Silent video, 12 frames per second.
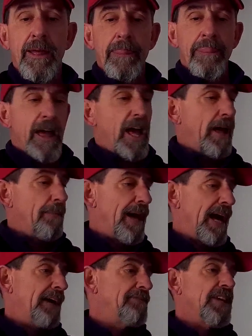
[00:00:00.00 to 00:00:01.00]

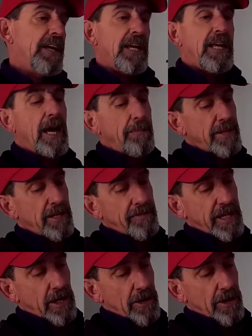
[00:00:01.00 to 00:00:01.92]
I've done a couple of little